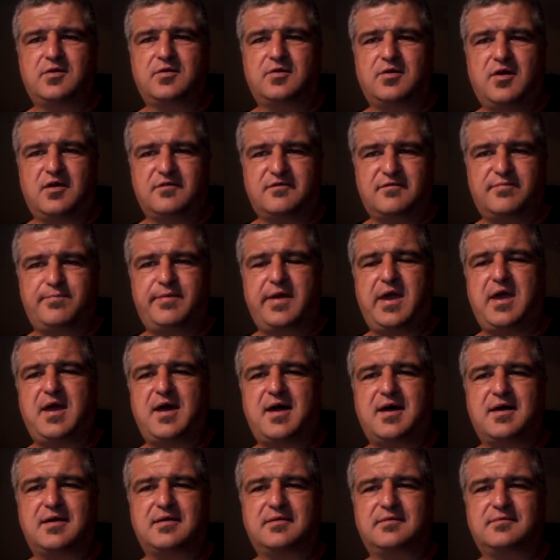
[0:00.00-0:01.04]
God's
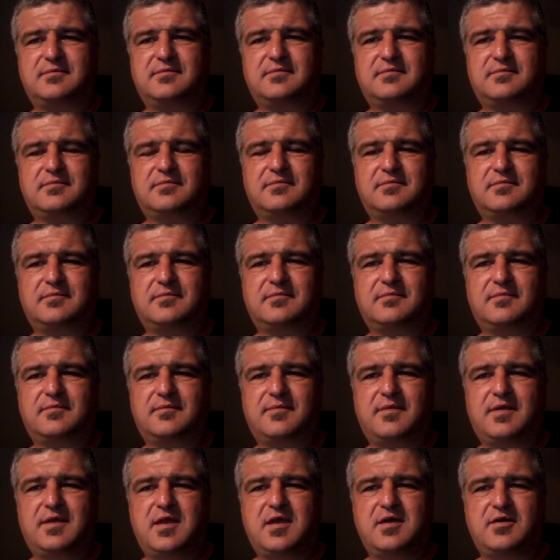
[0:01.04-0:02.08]
power,
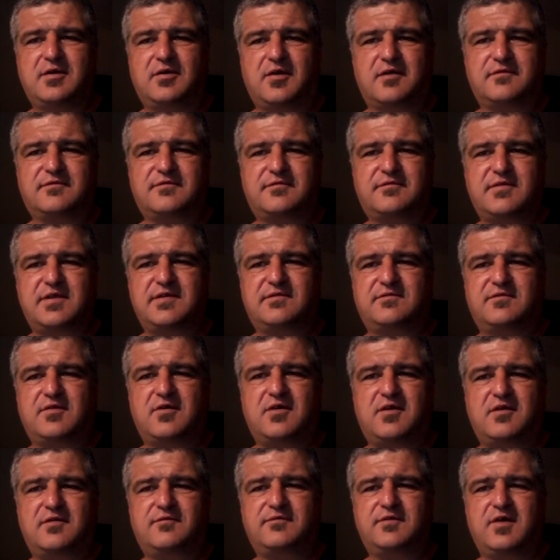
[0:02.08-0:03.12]
God's
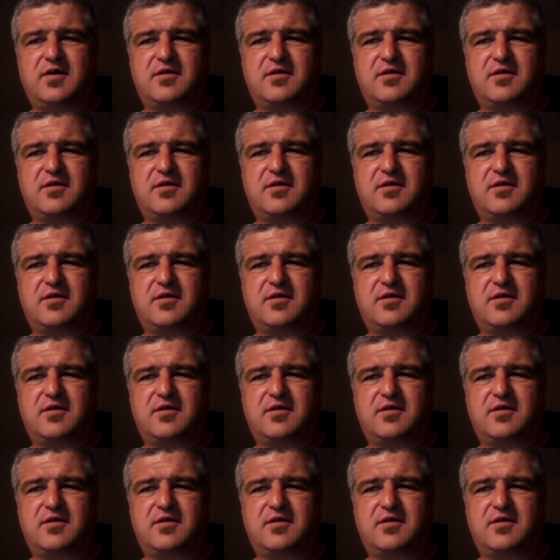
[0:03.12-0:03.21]
resolve,